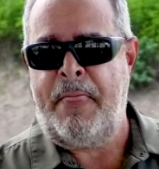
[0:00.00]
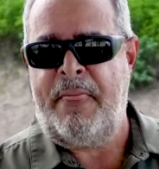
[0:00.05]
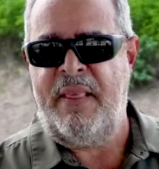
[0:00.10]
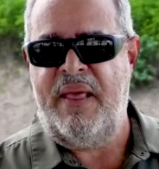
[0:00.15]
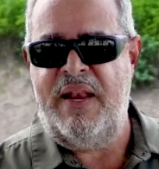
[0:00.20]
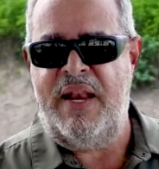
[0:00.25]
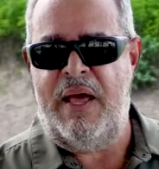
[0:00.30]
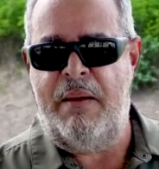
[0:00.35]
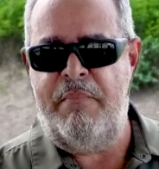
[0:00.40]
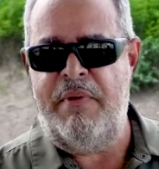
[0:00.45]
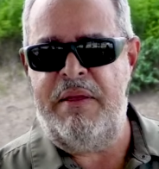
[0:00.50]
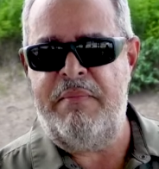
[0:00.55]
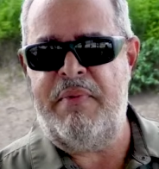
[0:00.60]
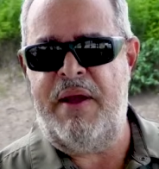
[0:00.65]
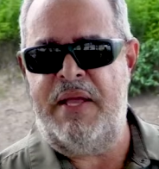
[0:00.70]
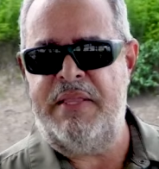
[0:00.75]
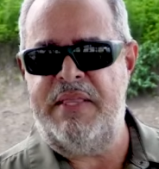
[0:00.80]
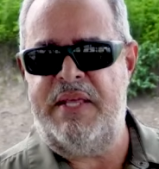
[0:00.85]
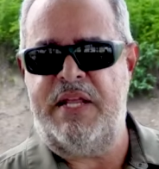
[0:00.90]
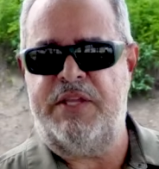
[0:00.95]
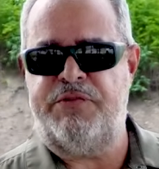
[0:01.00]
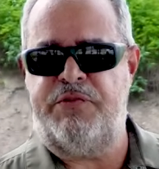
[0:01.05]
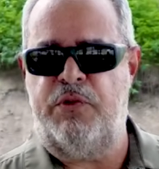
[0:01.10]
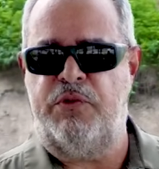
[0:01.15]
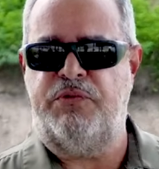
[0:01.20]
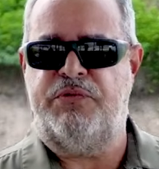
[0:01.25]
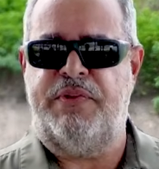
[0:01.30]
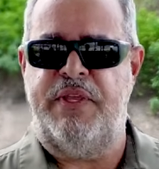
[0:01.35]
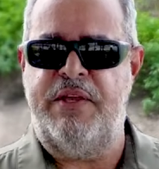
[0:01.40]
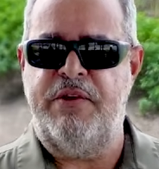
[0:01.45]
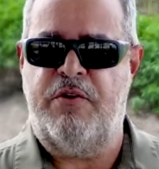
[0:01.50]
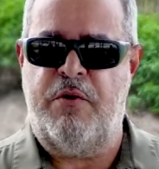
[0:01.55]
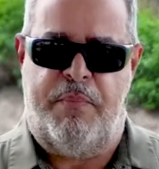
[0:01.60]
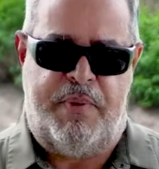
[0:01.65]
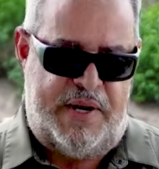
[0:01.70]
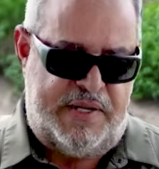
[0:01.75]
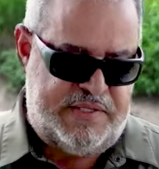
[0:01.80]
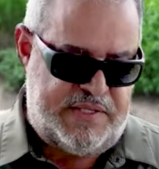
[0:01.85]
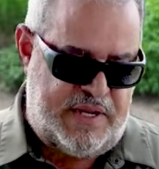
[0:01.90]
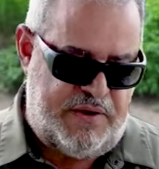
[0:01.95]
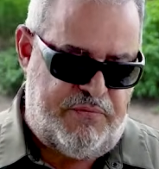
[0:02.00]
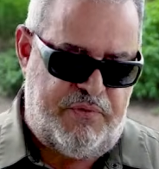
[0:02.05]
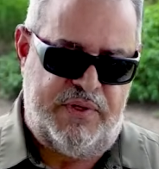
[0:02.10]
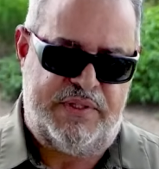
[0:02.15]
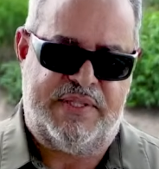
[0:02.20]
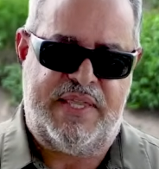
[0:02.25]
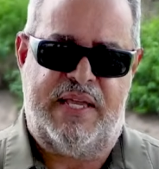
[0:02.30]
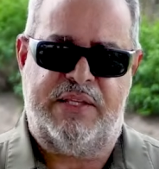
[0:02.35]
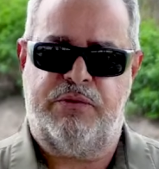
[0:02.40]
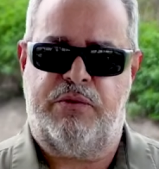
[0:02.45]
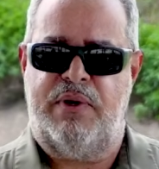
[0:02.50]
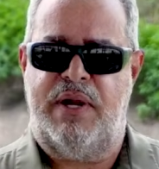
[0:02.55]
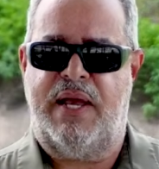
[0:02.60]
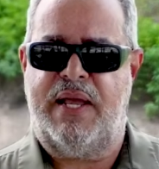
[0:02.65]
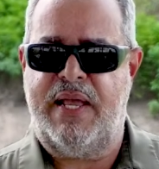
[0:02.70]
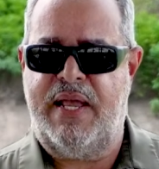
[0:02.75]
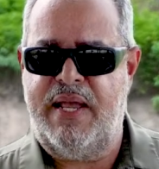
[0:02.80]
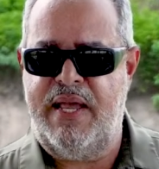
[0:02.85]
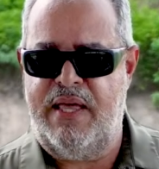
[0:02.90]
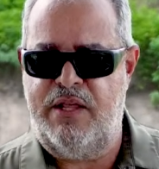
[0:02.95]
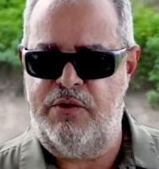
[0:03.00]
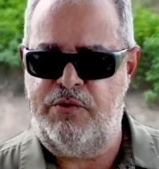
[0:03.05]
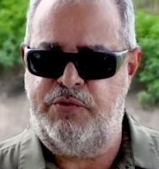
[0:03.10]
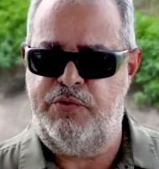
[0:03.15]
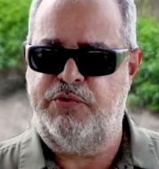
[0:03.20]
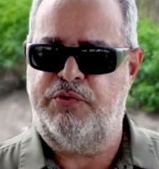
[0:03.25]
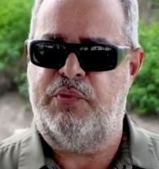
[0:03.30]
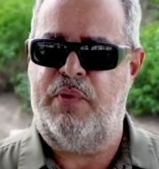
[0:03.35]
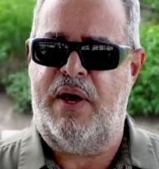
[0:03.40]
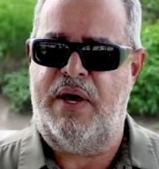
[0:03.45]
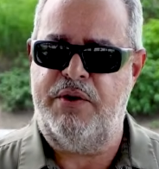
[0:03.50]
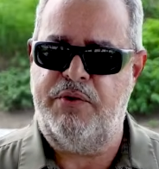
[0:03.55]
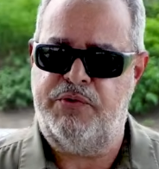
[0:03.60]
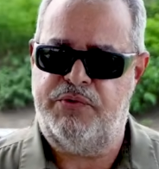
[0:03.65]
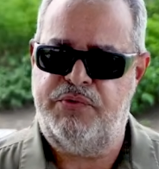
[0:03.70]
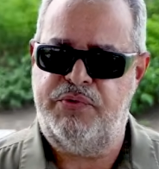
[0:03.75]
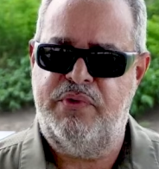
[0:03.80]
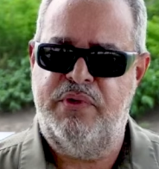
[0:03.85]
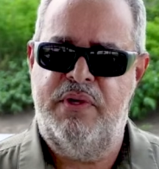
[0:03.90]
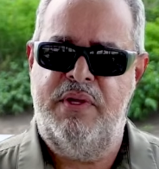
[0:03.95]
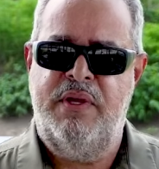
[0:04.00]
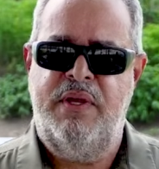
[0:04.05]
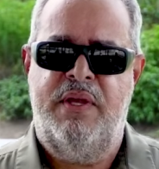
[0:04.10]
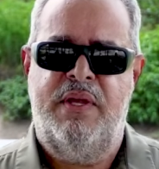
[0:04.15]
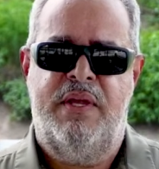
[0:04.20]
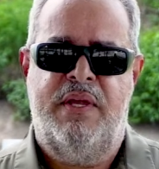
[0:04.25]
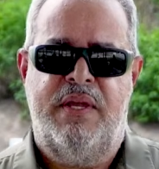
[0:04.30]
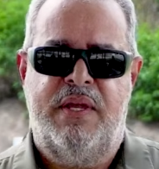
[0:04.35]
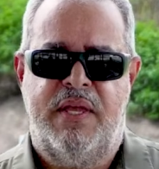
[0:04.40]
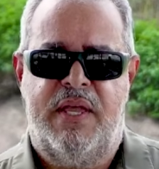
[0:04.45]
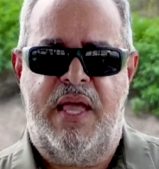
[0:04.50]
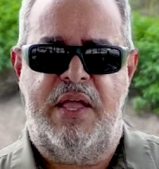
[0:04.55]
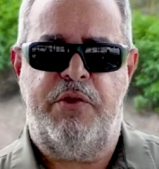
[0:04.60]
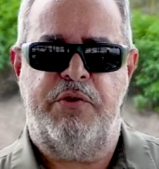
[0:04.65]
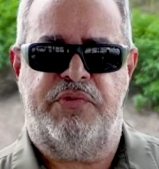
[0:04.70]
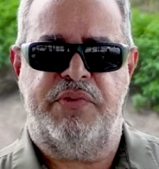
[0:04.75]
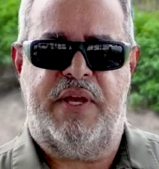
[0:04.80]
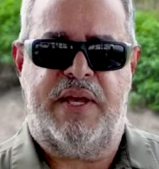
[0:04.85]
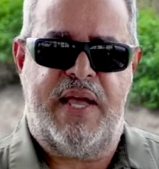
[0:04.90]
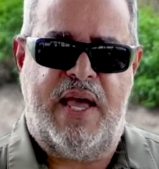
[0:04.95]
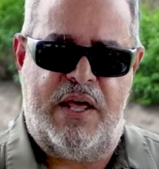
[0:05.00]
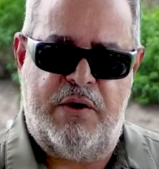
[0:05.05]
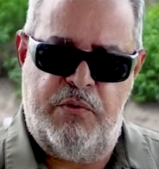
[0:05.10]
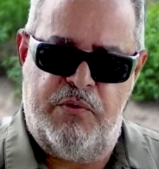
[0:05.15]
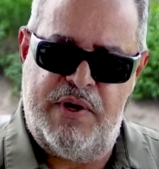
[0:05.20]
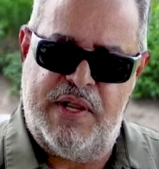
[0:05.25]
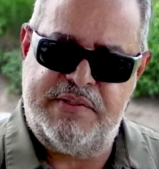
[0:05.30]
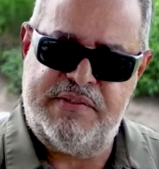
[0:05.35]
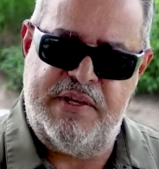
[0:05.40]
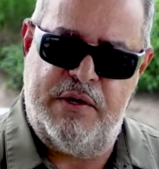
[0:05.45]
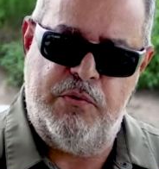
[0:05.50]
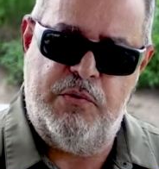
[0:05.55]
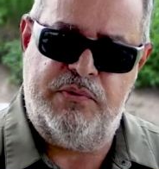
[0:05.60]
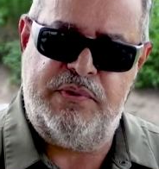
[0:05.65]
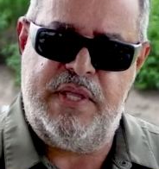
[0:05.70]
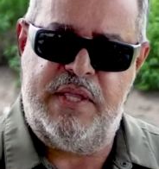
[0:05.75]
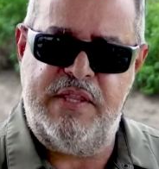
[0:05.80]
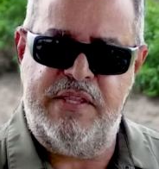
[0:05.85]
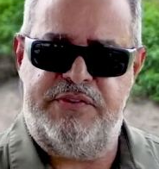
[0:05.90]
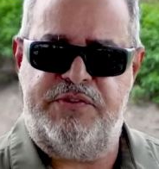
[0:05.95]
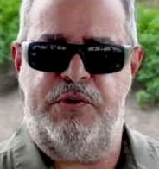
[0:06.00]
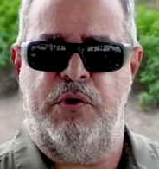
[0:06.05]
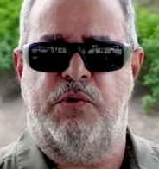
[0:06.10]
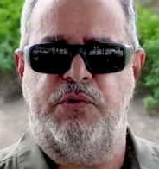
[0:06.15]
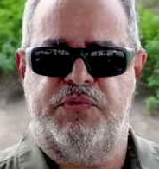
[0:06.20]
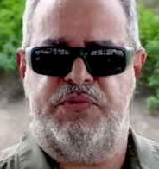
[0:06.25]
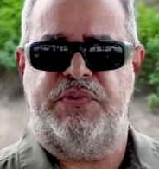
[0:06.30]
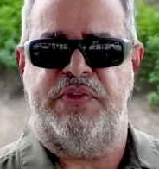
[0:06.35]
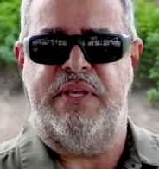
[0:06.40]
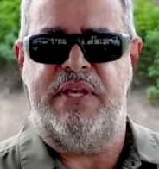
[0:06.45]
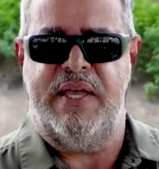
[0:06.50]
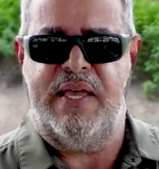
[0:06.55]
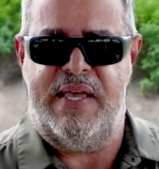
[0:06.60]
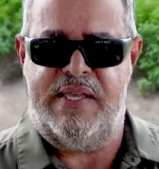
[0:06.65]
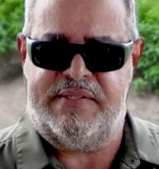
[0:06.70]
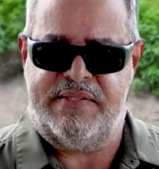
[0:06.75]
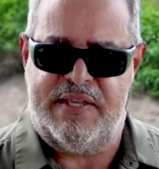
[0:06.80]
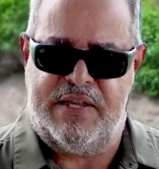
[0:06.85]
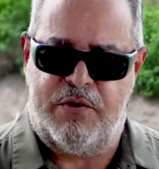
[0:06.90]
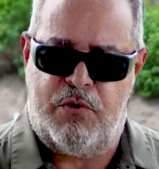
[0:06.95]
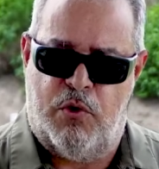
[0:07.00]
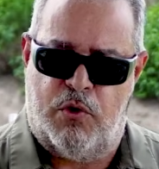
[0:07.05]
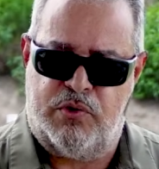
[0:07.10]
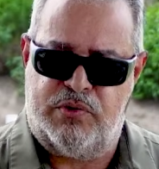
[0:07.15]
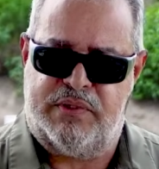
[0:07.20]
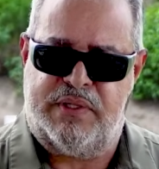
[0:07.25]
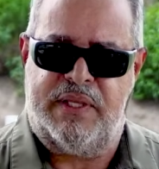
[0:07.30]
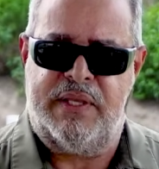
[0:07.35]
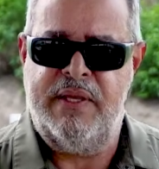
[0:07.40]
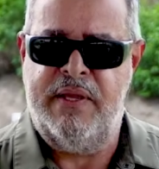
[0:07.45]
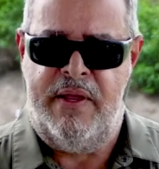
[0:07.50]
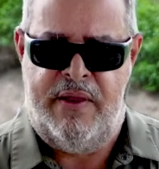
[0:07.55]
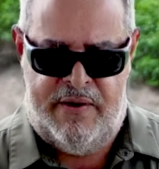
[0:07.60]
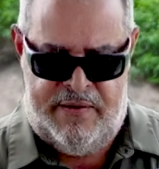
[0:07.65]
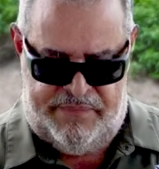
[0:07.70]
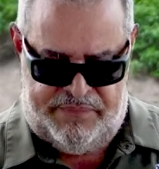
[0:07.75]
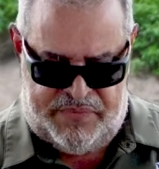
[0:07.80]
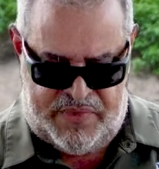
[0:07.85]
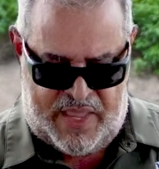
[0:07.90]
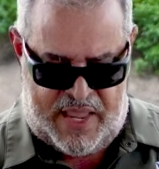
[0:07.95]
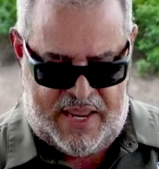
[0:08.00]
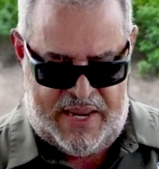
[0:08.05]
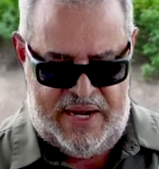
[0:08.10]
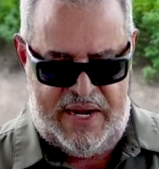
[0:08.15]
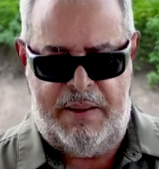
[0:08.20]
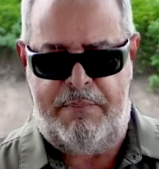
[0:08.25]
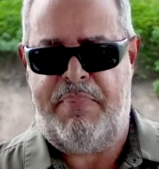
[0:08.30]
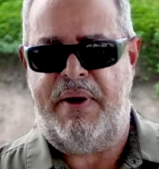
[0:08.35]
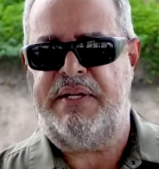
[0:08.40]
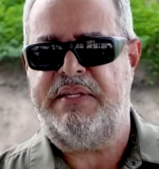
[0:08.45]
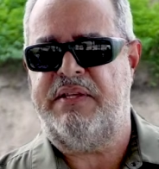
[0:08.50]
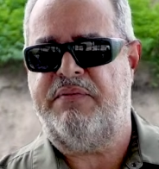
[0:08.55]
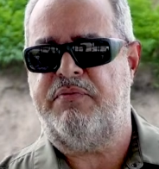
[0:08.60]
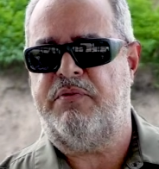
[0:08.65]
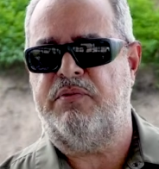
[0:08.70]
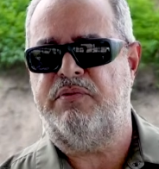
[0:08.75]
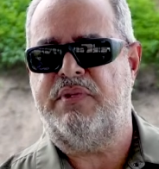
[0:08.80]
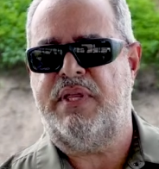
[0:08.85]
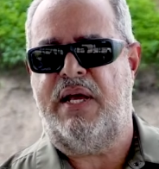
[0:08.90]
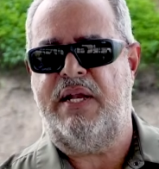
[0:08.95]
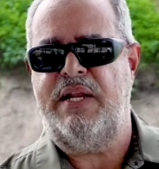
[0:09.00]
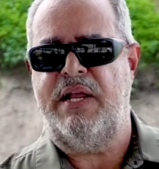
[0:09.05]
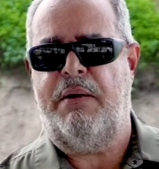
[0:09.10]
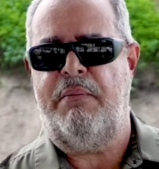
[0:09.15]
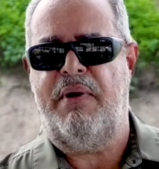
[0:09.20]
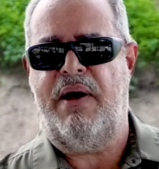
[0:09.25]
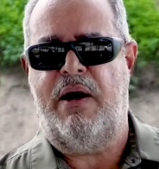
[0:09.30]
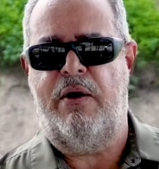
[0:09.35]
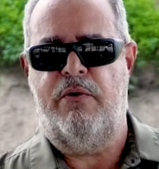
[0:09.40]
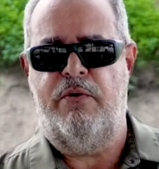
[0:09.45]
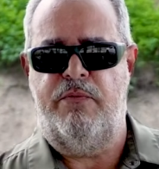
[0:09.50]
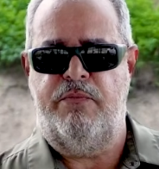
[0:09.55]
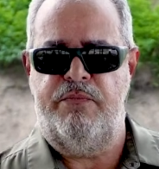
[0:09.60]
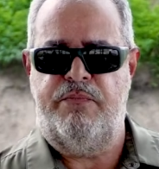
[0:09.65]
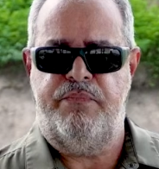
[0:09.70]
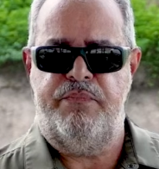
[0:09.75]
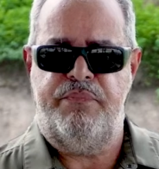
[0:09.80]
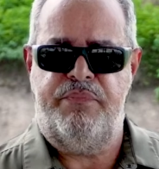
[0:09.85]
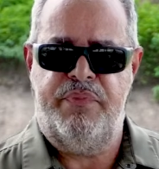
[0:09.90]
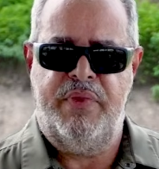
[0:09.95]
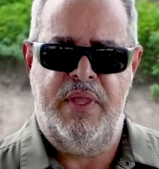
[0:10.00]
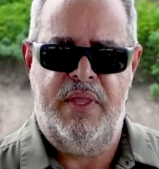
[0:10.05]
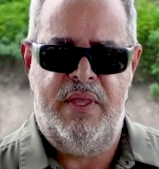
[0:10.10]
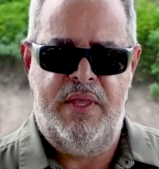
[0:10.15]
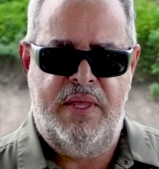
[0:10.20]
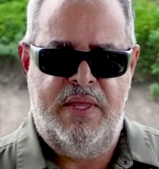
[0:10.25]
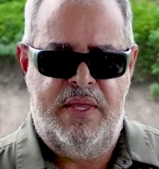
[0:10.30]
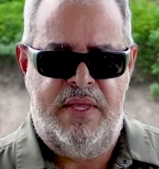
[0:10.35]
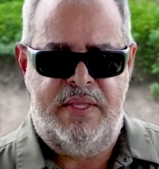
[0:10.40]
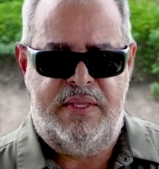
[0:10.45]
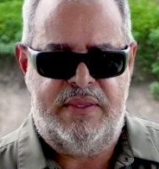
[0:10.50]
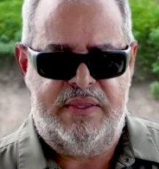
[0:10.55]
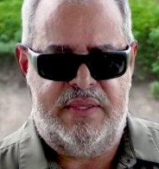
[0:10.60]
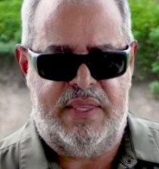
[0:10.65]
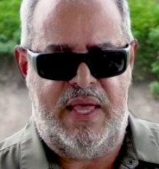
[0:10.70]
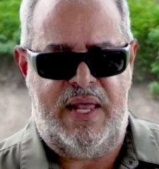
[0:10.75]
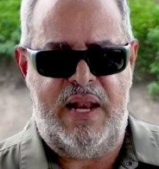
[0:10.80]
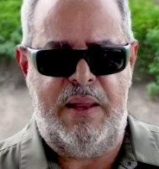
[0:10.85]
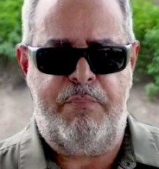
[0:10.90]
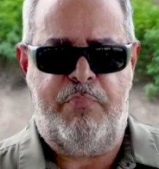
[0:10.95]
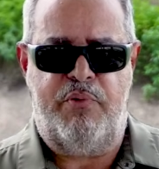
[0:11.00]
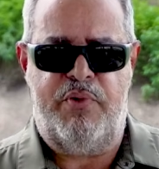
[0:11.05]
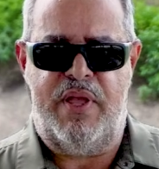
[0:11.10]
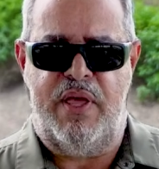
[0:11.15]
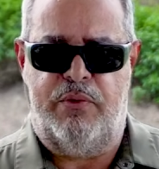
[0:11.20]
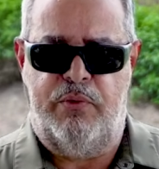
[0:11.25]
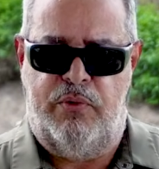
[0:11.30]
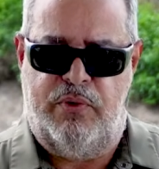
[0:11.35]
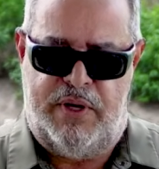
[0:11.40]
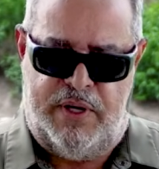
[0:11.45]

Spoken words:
the same generation 5, it seems there was so much complaint from users that they released a second edition without that cut there on the front and bottom of the grip.